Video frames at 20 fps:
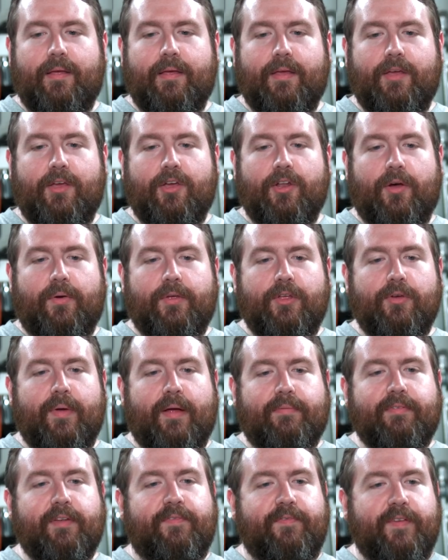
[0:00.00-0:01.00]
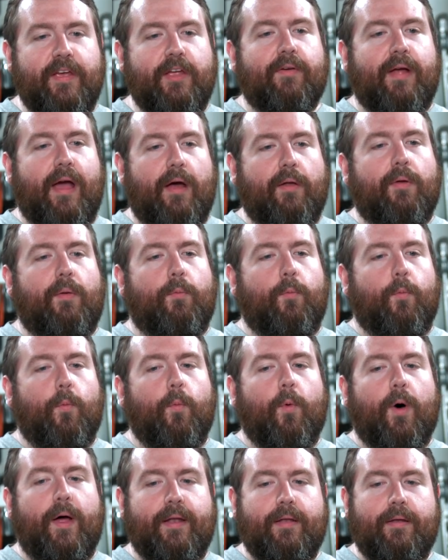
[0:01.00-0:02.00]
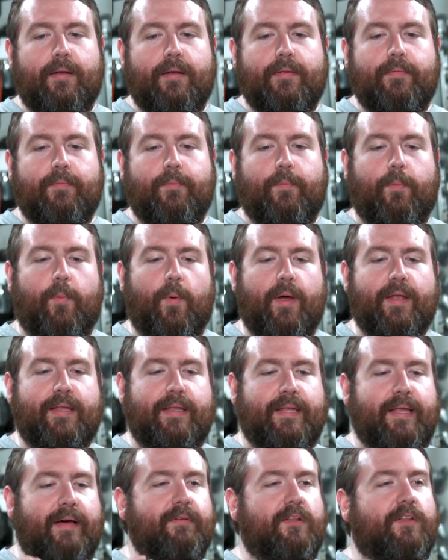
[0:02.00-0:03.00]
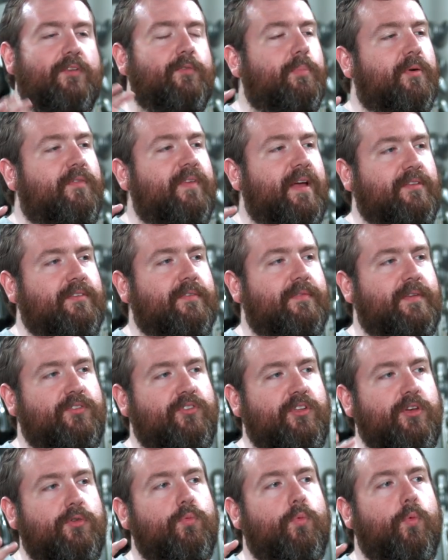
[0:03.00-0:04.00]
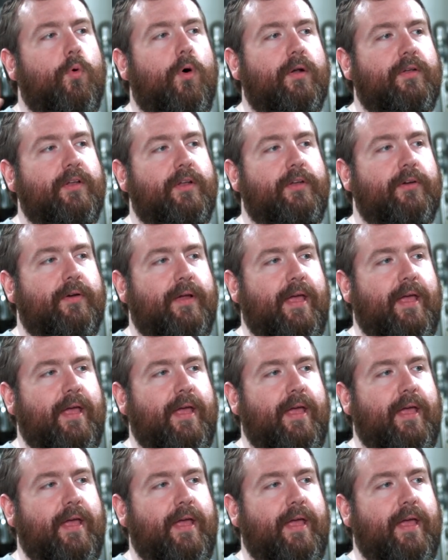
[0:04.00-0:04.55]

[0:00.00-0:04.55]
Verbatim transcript: You know, you have to figure out what what level of pervasiveness do you want in your